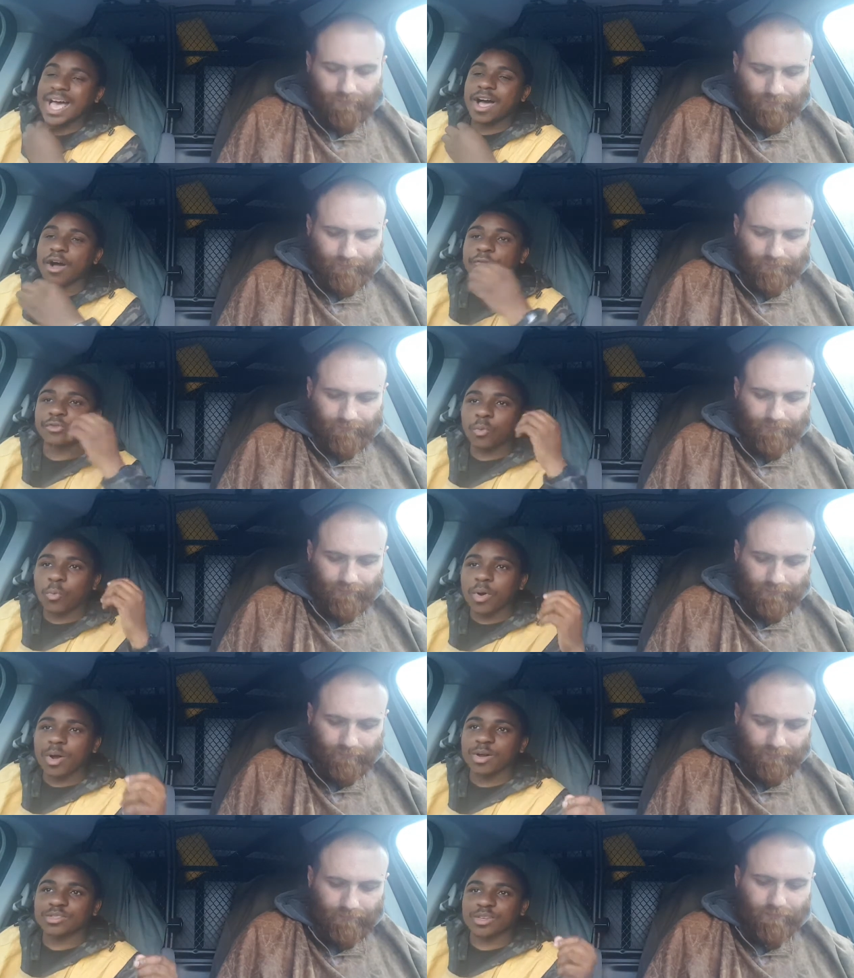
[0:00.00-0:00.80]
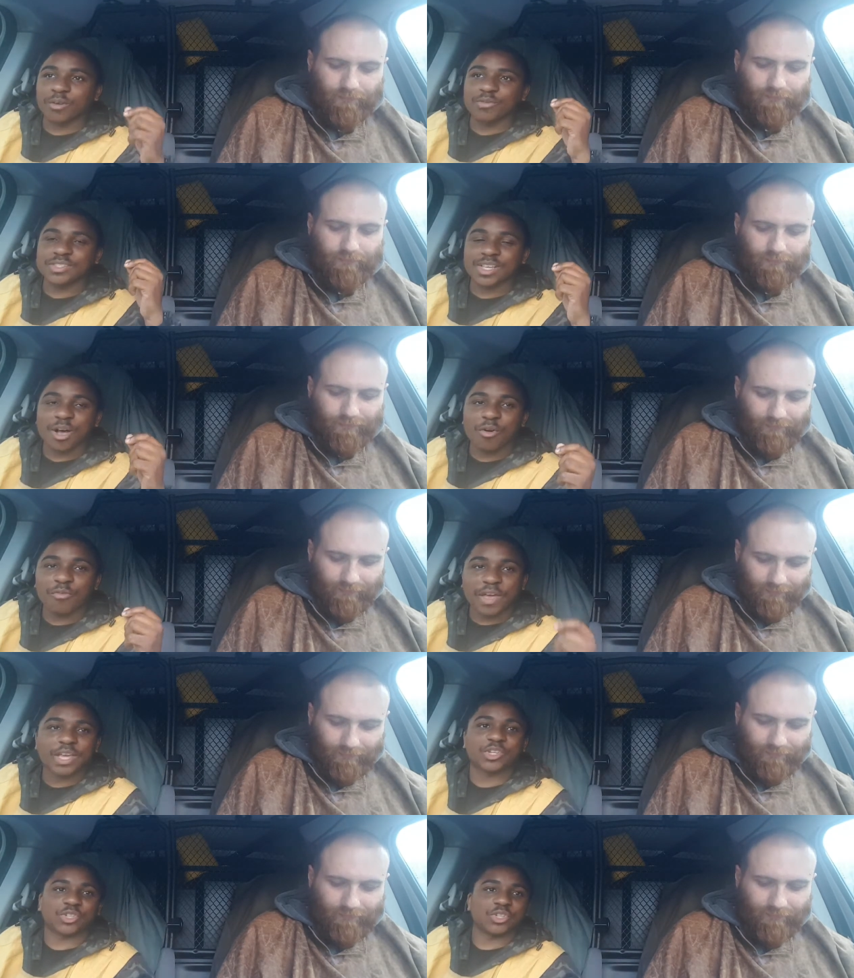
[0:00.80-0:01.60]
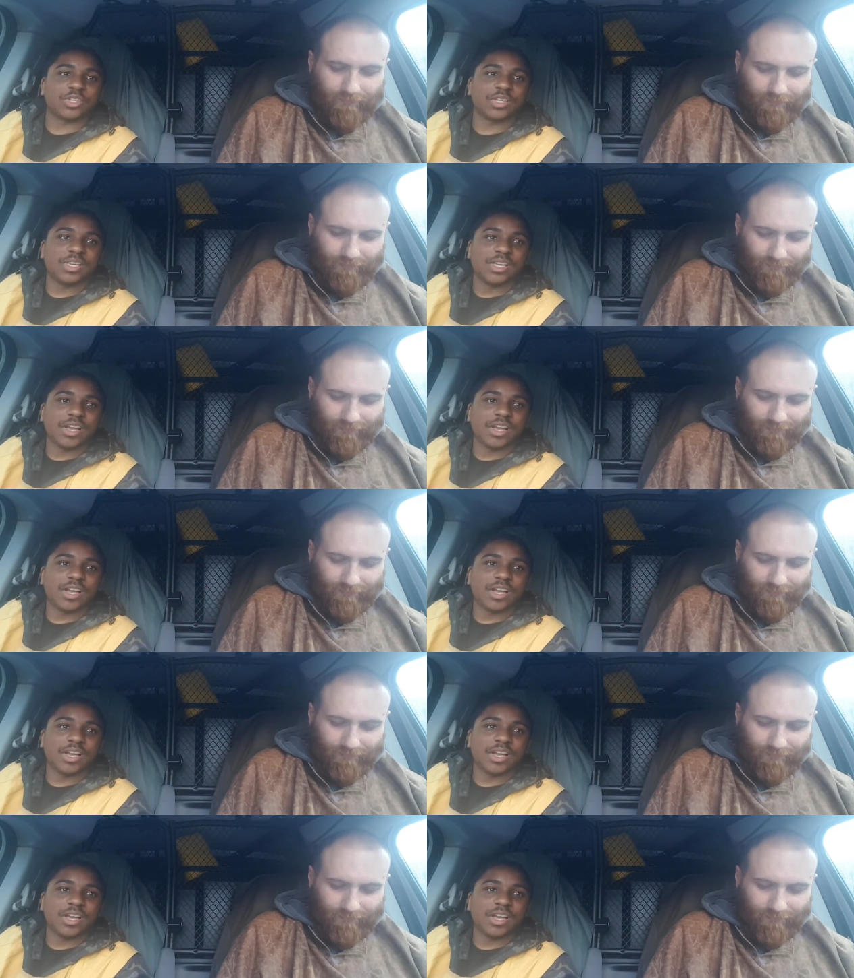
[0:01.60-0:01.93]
Speaker 1: Out of the wells of salvation.